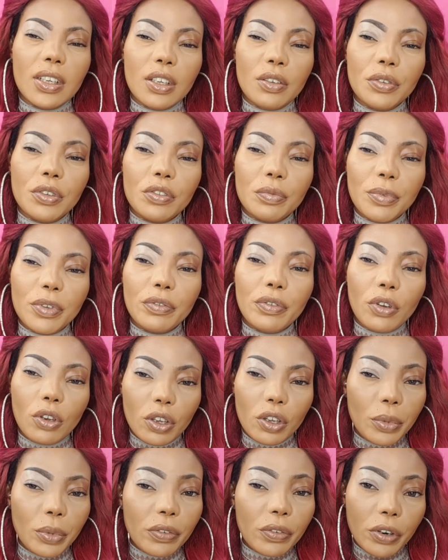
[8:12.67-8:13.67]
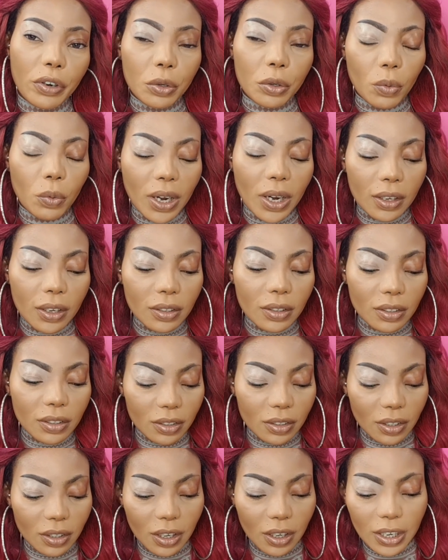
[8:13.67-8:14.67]
And if you've been following me for a
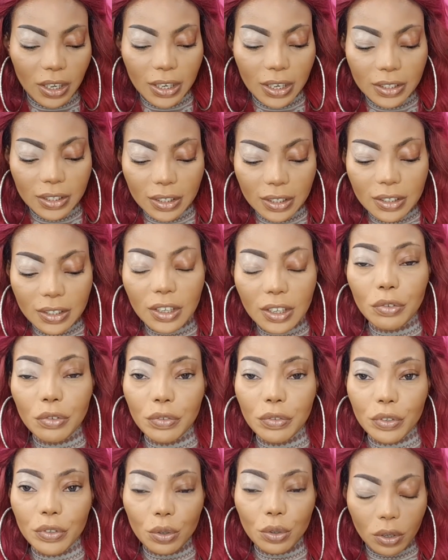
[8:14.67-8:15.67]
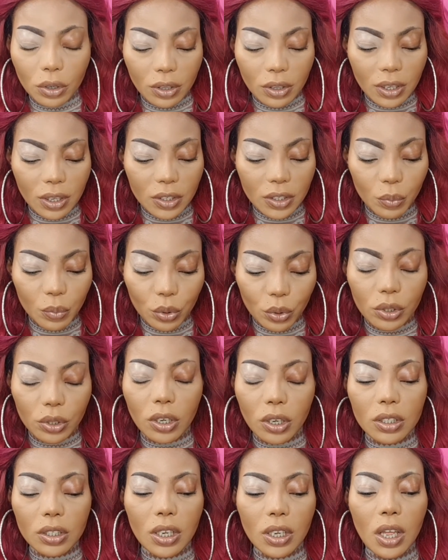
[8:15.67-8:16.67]
while, I did a review on this
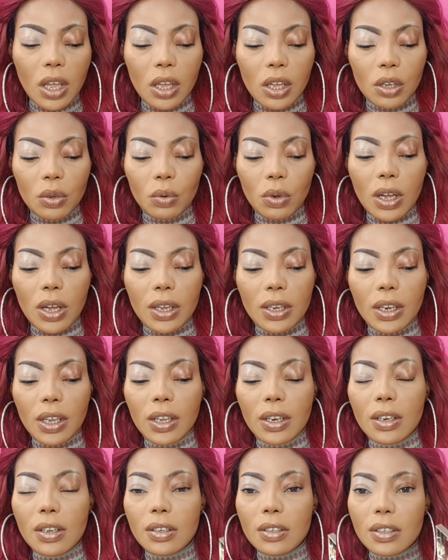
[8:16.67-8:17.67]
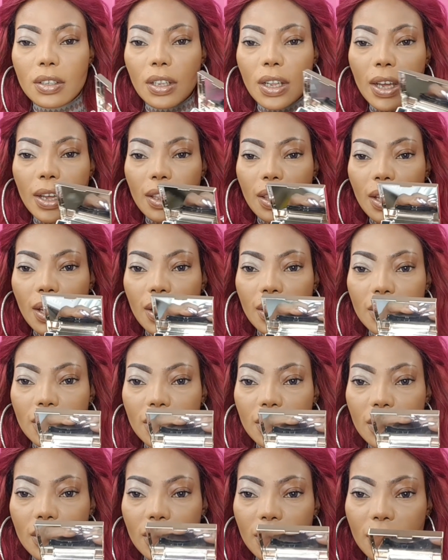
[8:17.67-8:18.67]
product, and it looks like
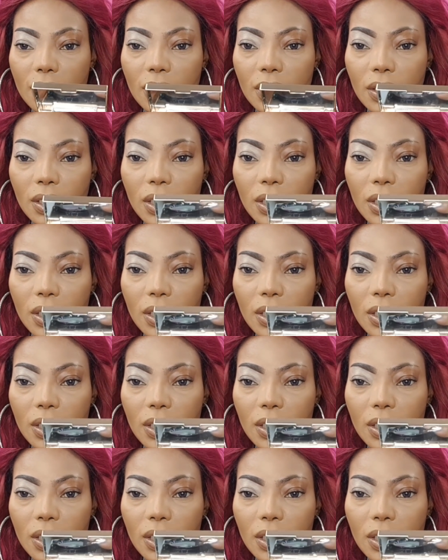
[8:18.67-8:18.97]
that.